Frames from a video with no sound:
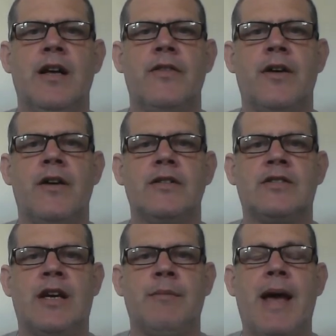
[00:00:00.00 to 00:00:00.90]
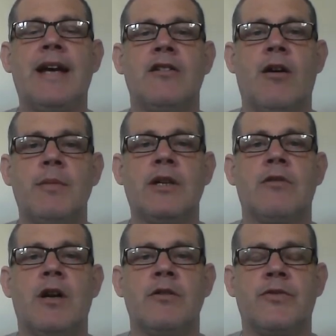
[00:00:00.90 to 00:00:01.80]
that economic
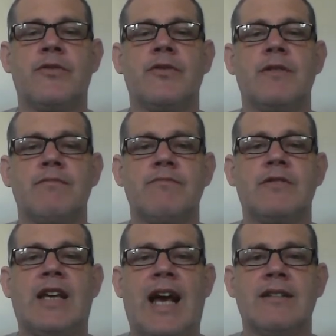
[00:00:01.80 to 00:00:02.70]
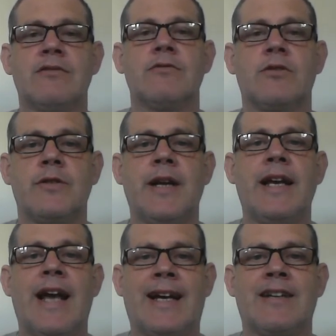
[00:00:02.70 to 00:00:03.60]
growth can
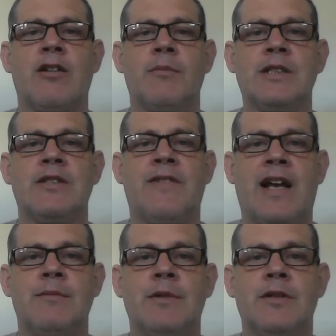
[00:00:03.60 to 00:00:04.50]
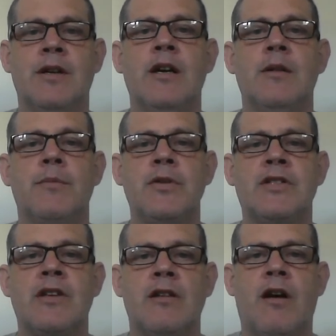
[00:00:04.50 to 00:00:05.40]
create economic development, but
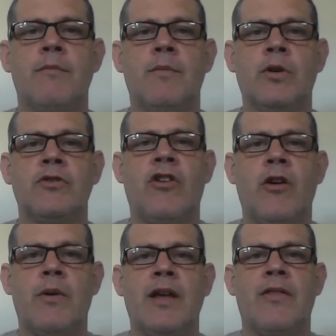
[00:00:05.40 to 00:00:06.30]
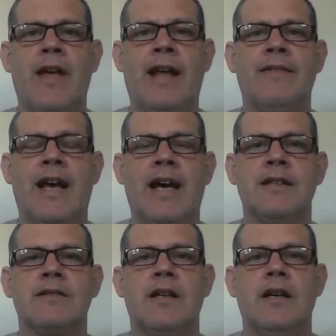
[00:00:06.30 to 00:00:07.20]
there's a lot more to it than
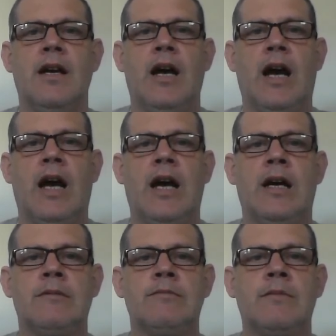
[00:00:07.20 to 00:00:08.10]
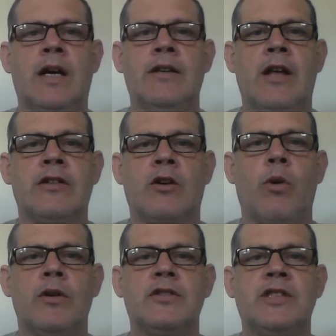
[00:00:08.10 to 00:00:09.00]
that. And the
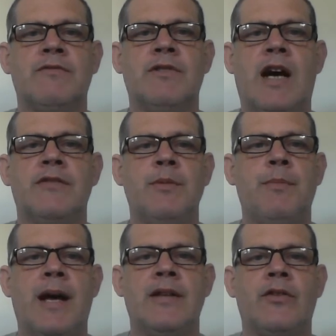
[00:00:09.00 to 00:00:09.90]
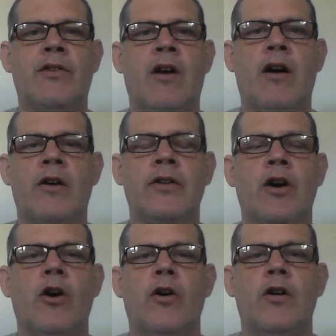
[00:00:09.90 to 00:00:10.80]
quality of life depends on
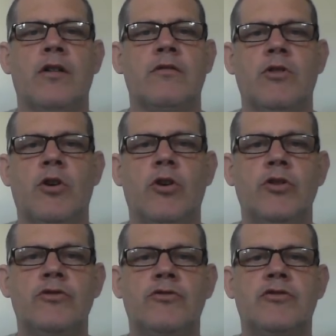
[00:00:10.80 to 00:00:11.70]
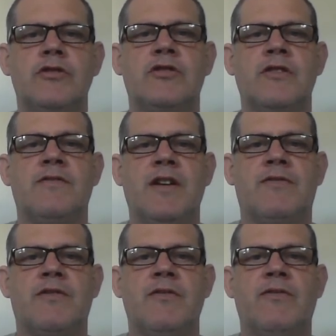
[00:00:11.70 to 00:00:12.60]
hundreds of
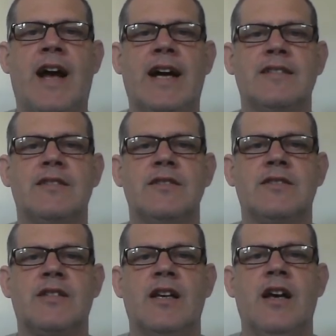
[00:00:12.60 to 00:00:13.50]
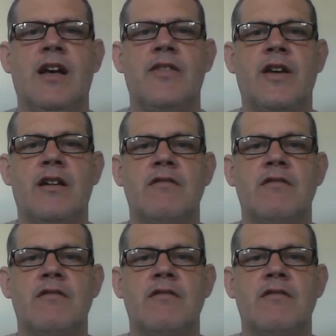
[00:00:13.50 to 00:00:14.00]
different factors, that,